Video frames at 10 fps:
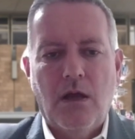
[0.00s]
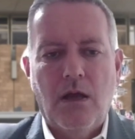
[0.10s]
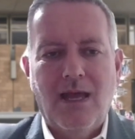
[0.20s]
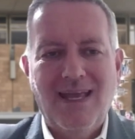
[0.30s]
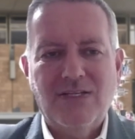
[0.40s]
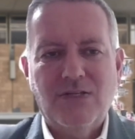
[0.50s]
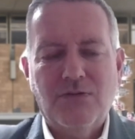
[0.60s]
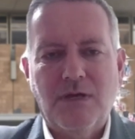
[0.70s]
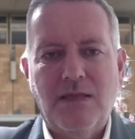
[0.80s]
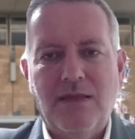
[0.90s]

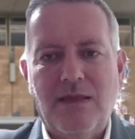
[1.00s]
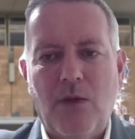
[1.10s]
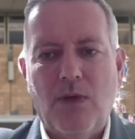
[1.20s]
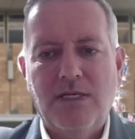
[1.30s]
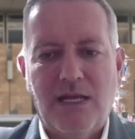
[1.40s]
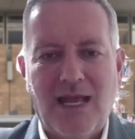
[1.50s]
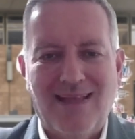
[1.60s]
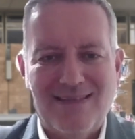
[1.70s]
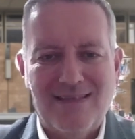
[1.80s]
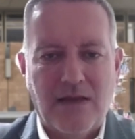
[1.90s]
history that they went
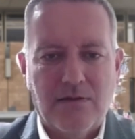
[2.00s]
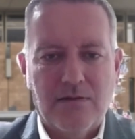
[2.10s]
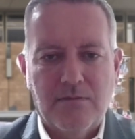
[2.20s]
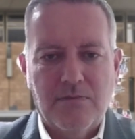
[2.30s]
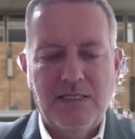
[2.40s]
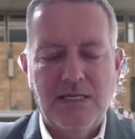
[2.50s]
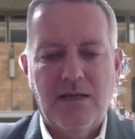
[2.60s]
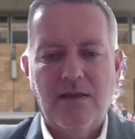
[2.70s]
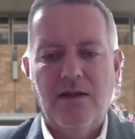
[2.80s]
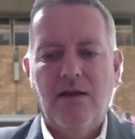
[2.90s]
against that
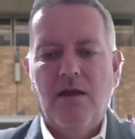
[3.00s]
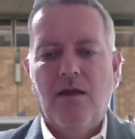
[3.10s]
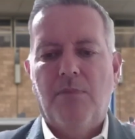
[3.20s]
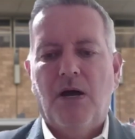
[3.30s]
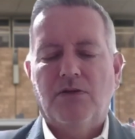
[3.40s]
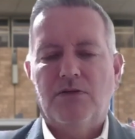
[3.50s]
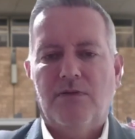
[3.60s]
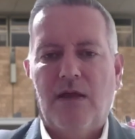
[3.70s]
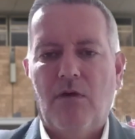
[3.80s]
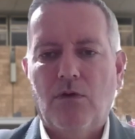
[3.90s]
particular part of
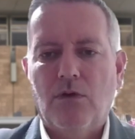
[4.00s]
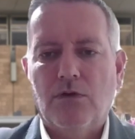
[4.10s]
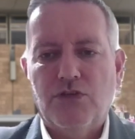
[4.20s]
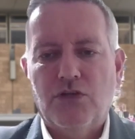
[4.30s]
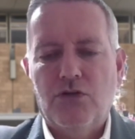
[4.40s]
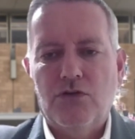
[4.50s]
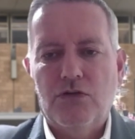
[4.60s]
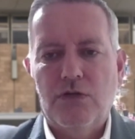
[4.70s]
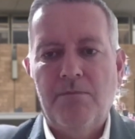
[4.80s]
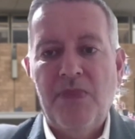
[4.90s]
their own
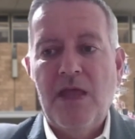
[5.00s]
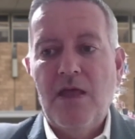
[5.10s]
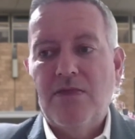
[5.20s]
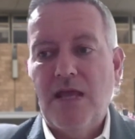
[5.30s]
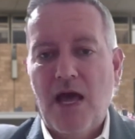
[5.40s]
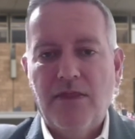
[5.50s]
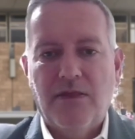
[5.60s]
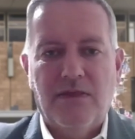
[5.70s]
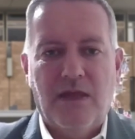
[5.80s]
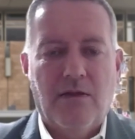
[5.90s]
constitution. The other
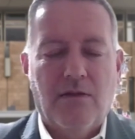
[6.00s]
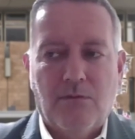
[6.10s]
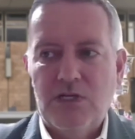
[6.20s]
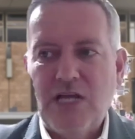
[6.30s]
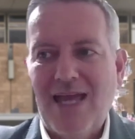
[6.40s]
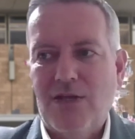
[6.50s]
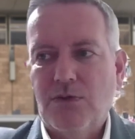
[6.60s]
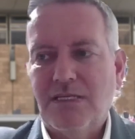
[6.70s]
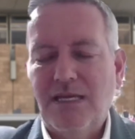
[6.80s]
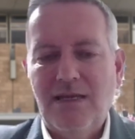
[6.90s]
thing, which
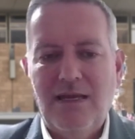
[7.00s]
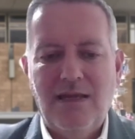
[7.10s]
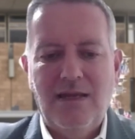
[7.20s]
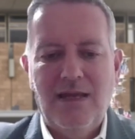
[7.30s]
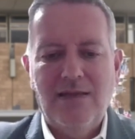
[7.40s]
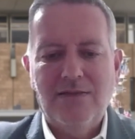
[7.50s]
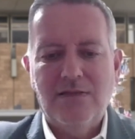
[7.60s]
Edelstein in his